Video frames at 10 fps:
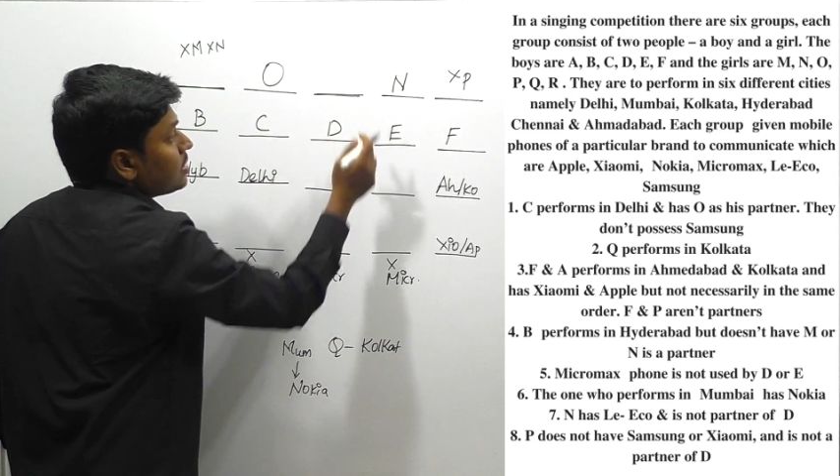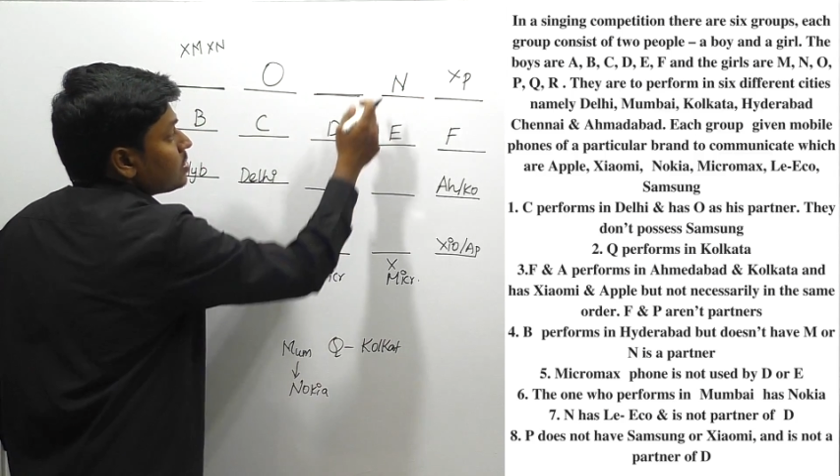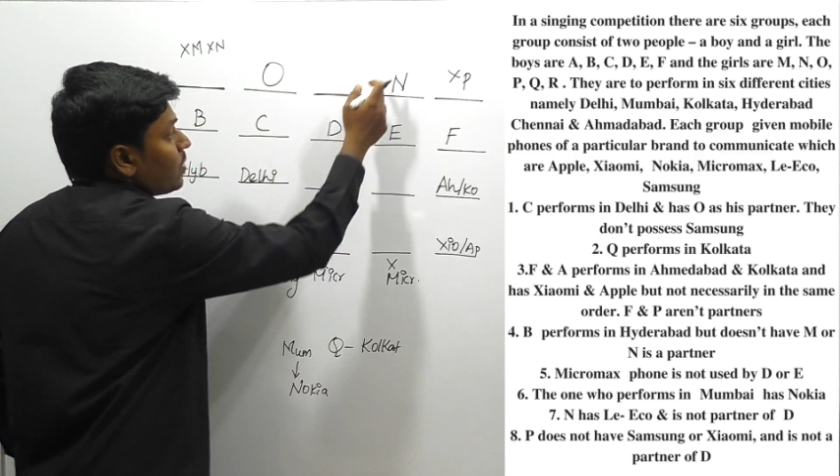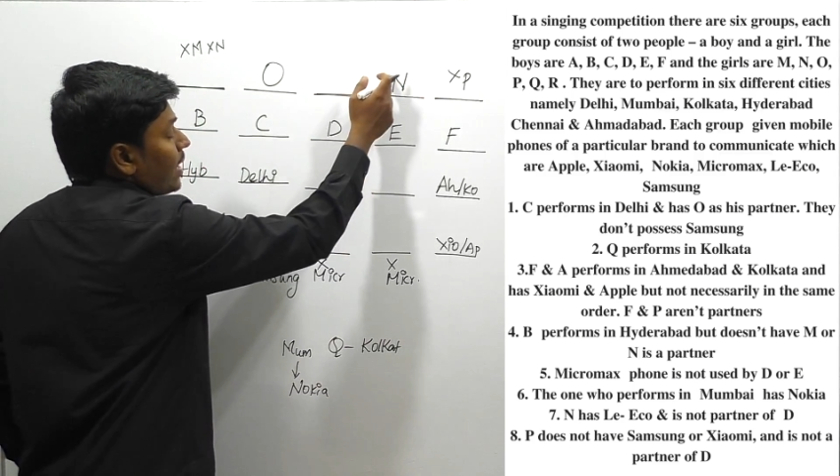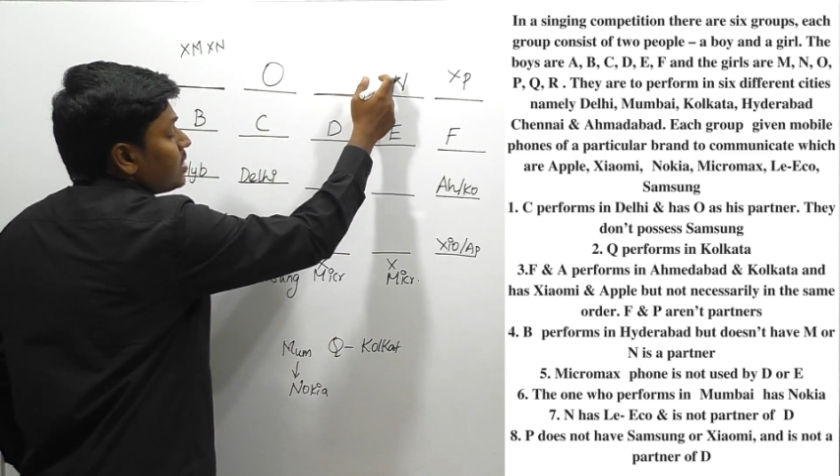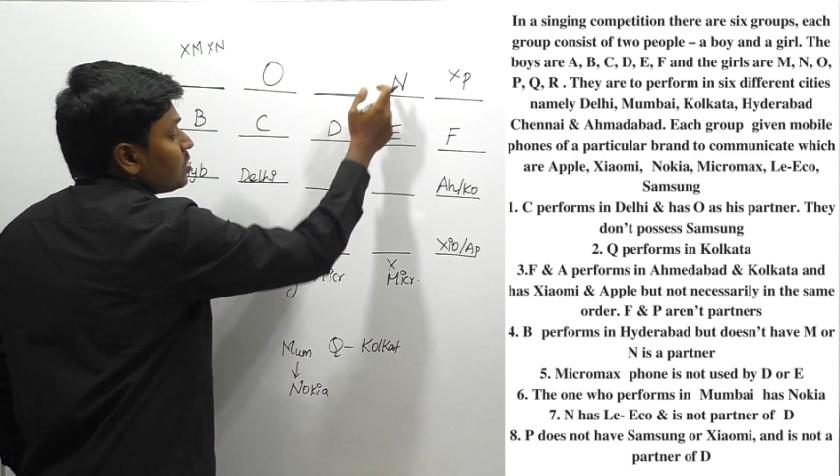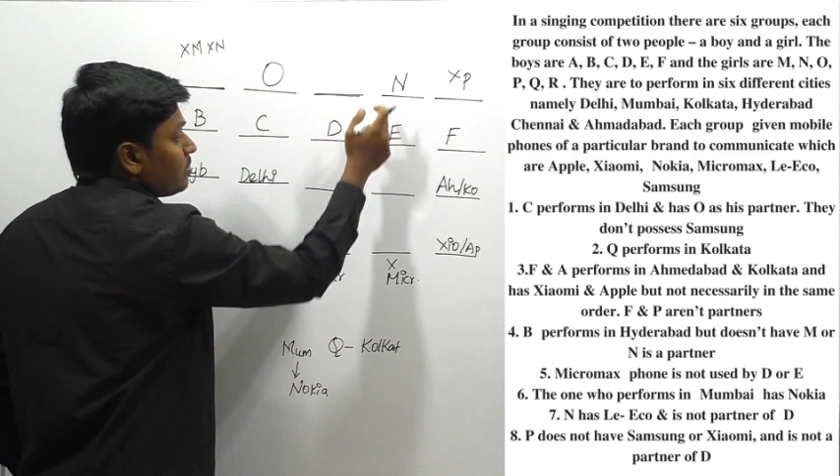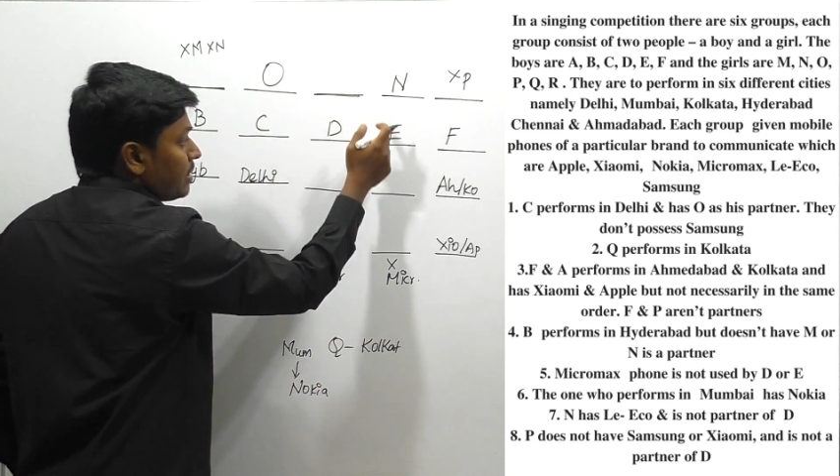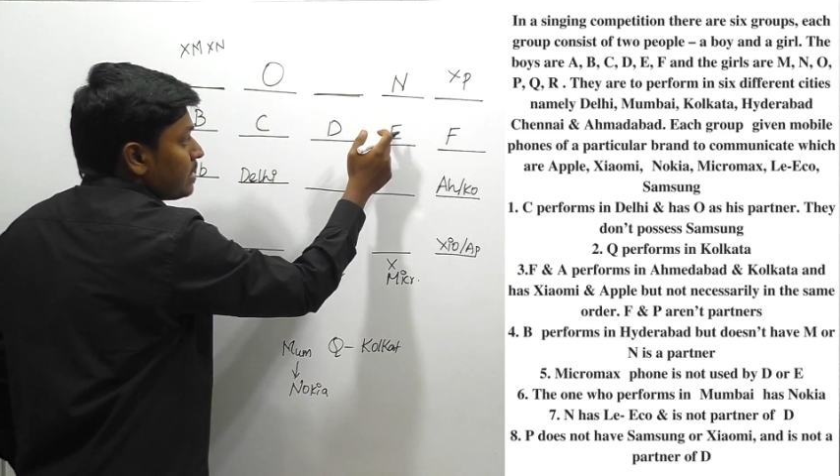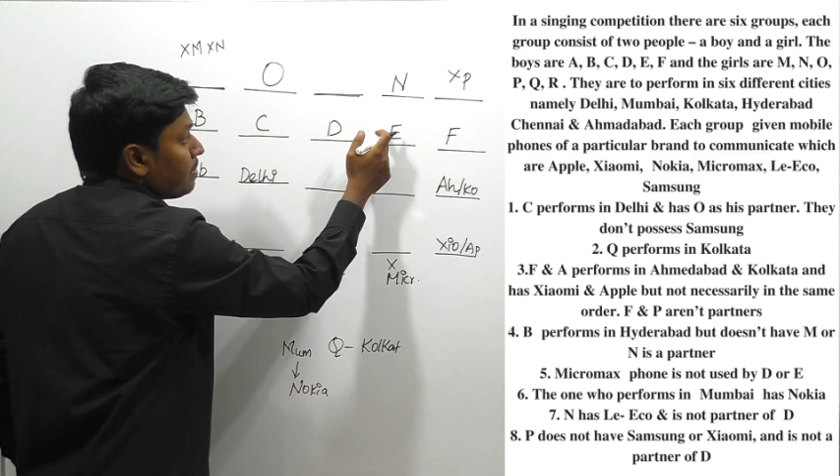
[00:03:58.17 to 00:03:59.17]
So N
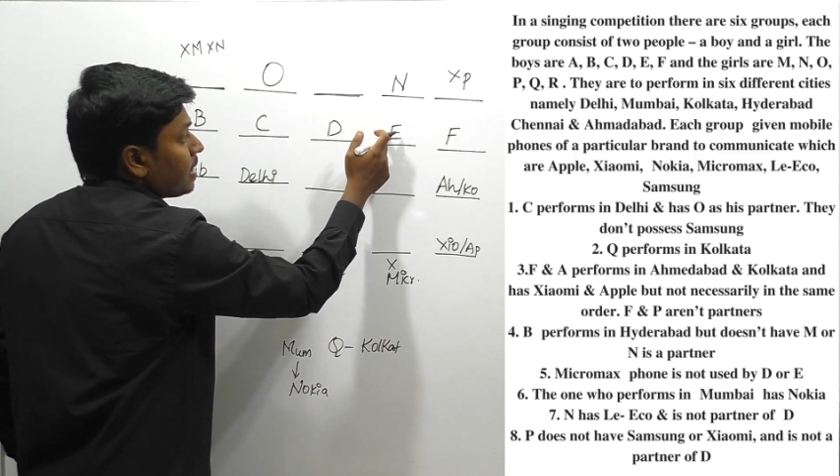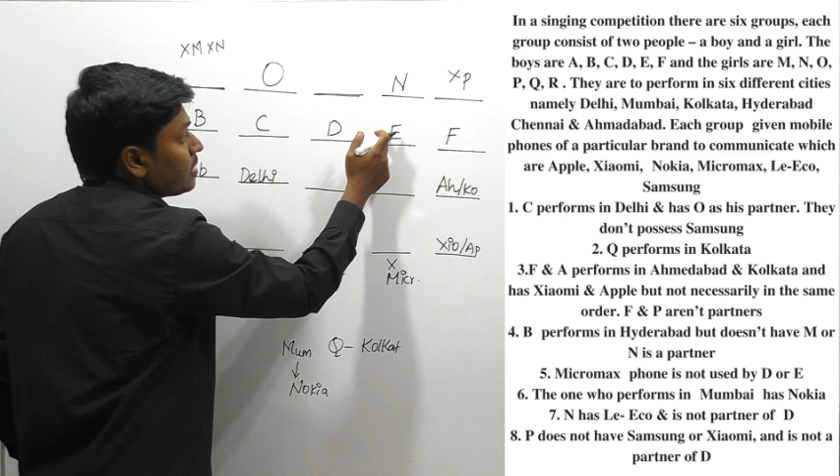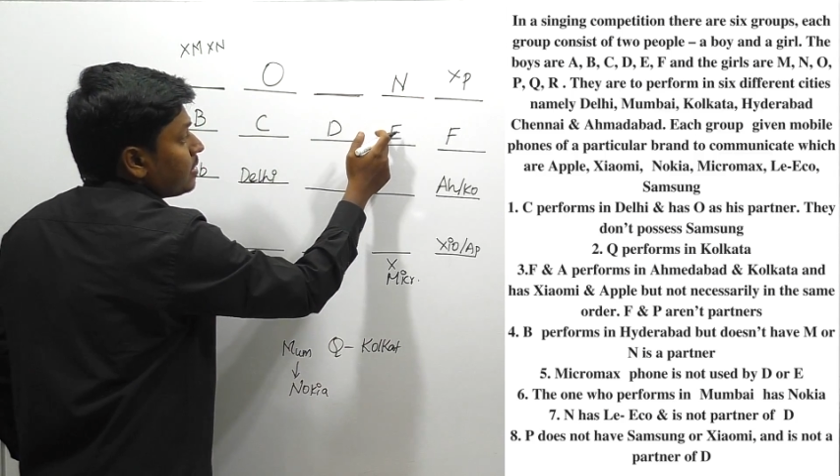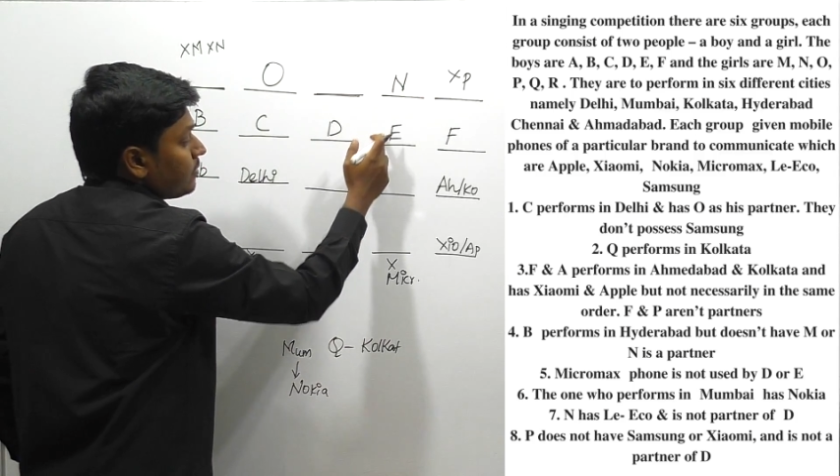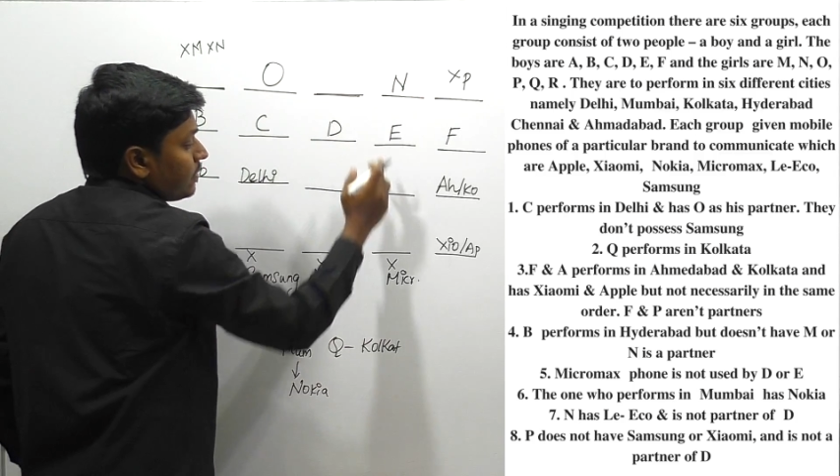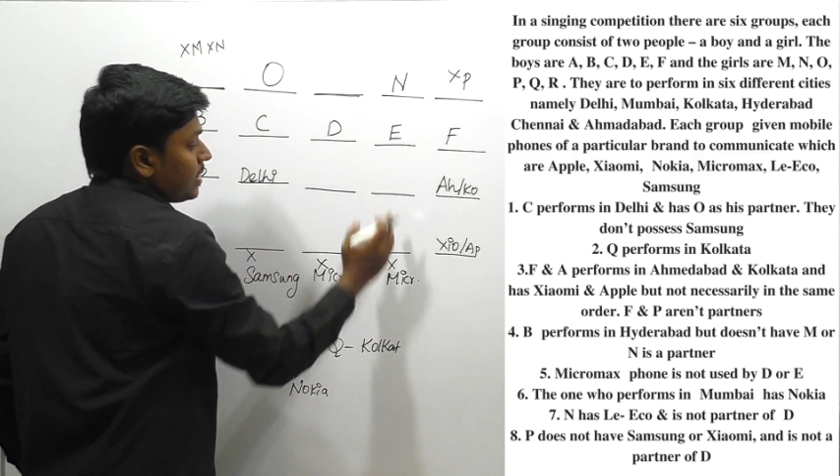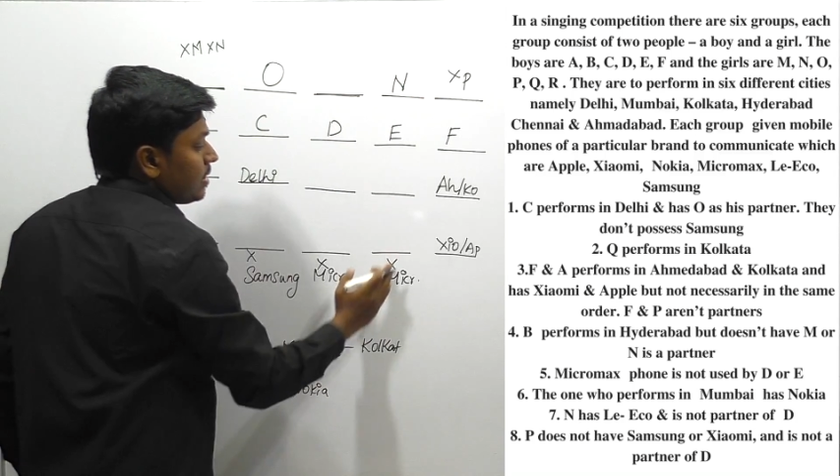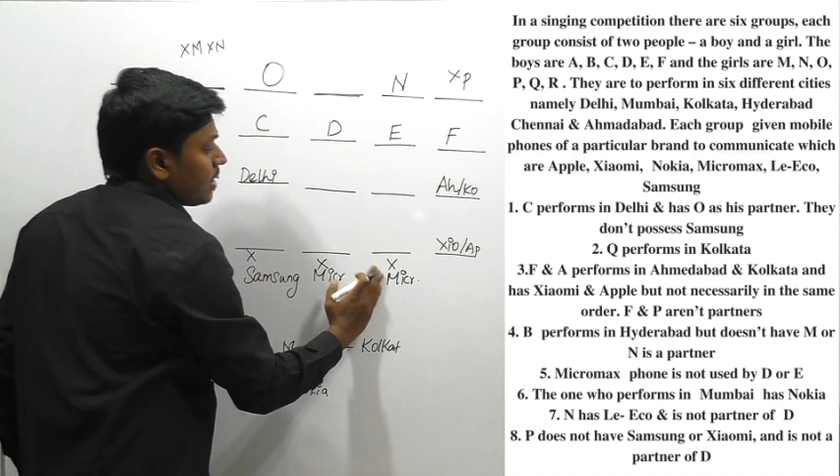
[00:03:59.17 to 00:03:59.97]
should be the partner of E